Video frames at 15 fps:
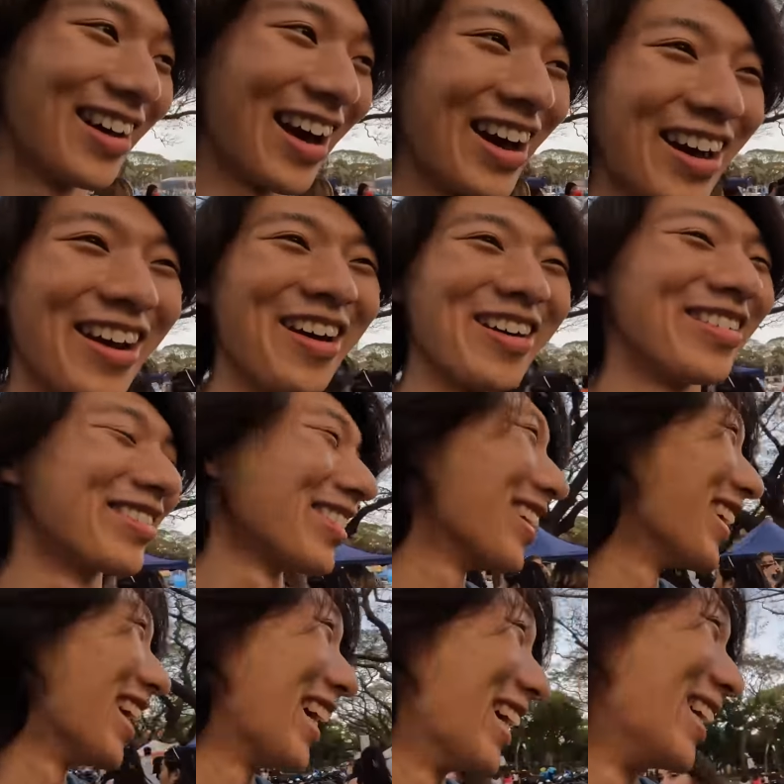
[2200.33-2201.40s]
I don't know.
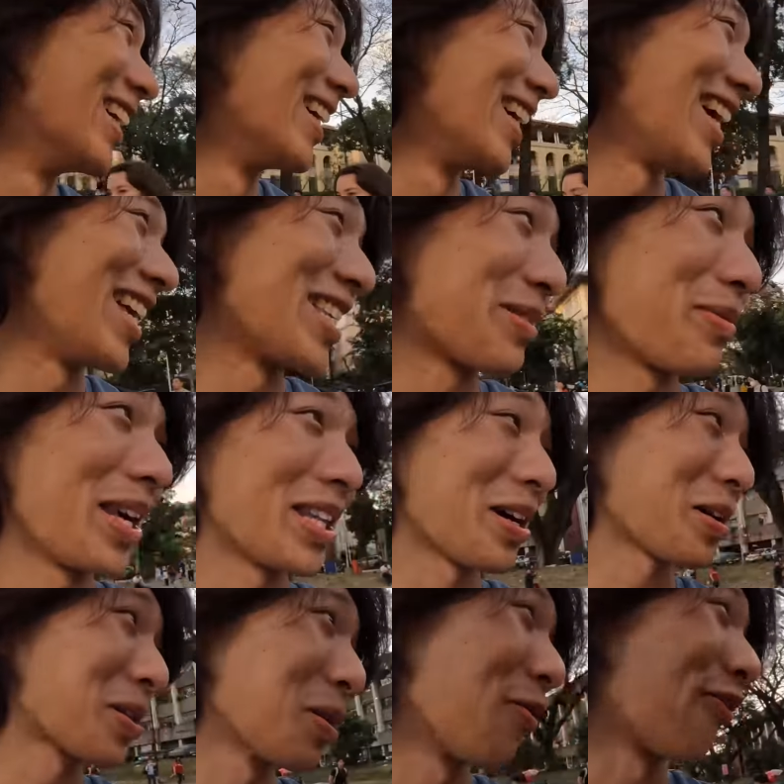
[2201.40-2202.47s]
He
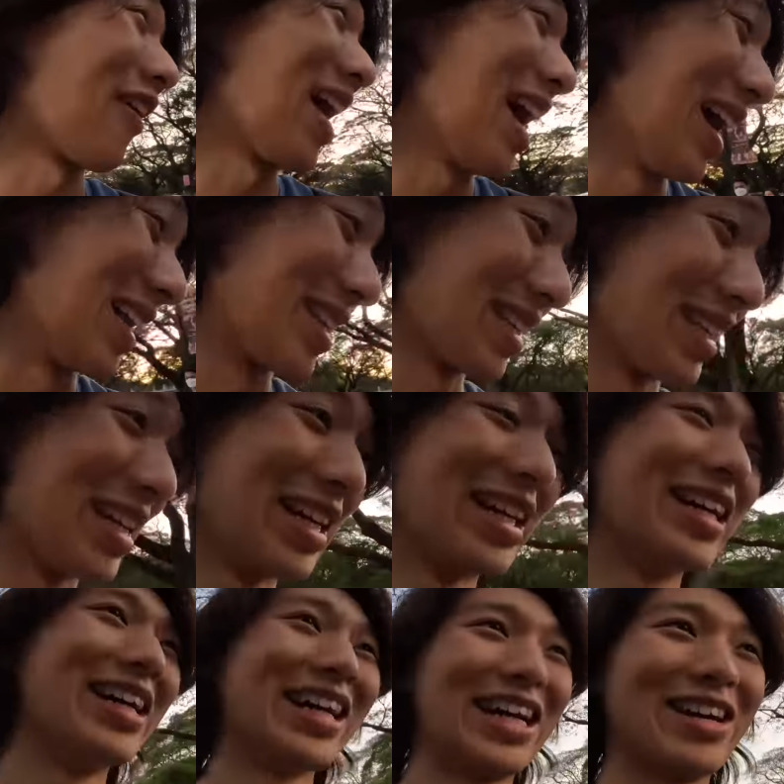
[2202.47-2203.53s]
talks so fast.
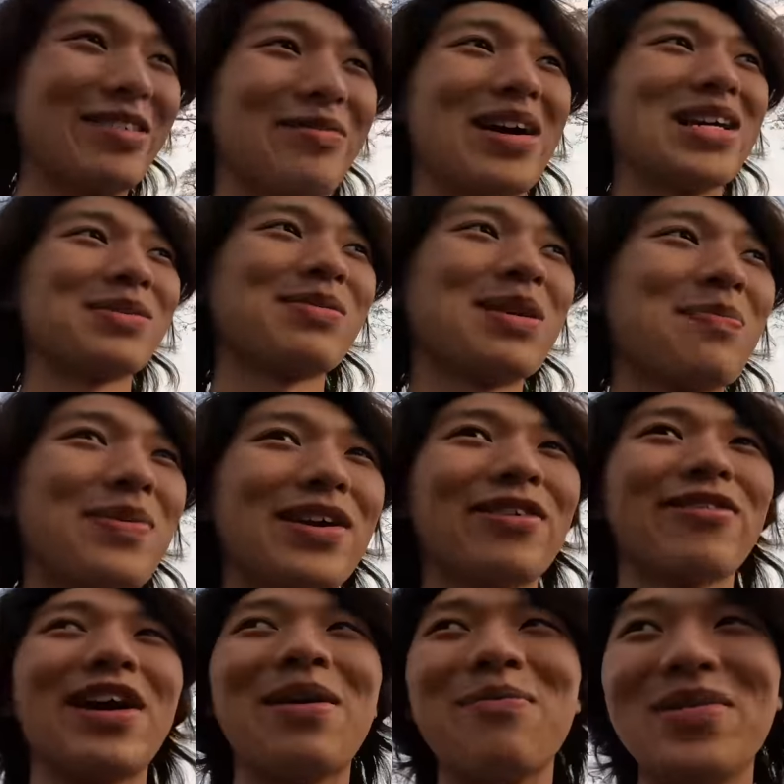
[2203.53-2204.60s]
He reminds me a bit
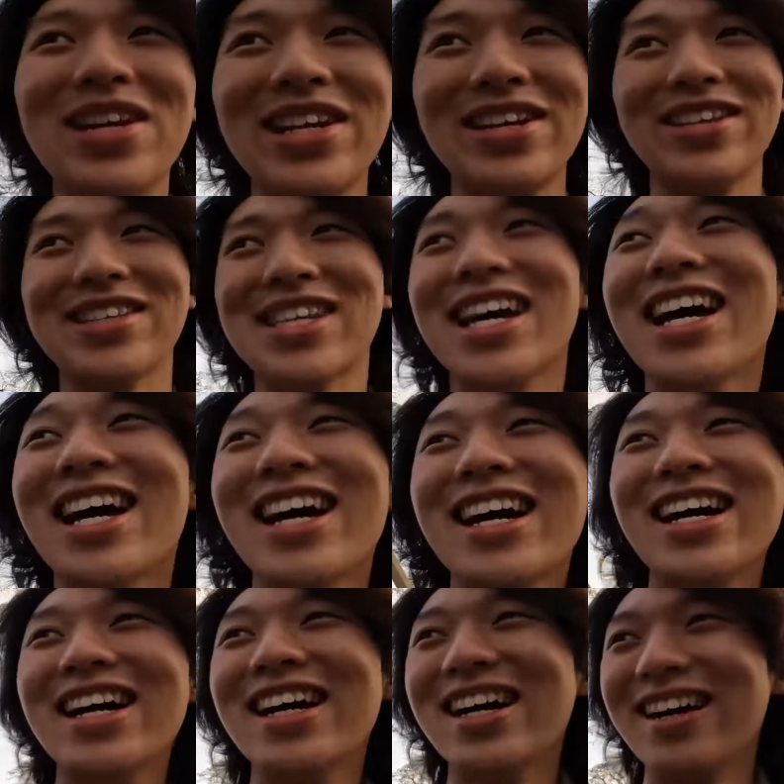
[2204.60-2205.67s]
of Minions.
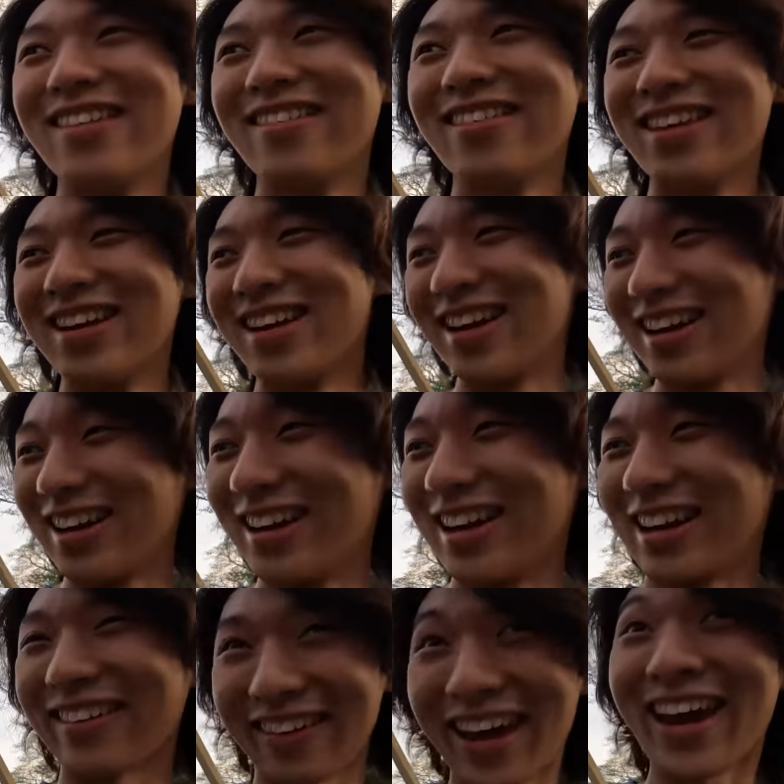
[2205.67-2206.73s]

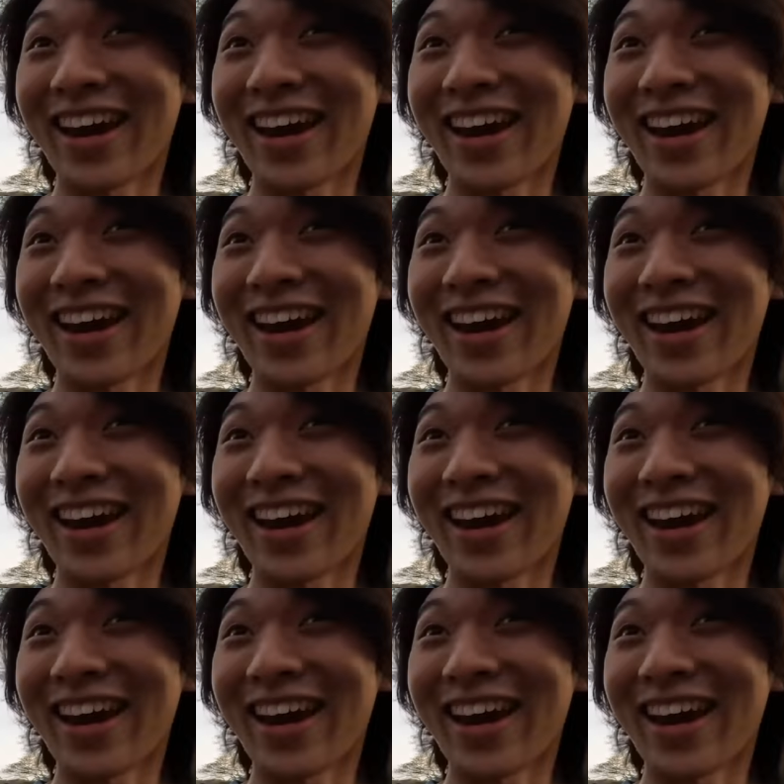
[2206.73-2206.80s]
Like,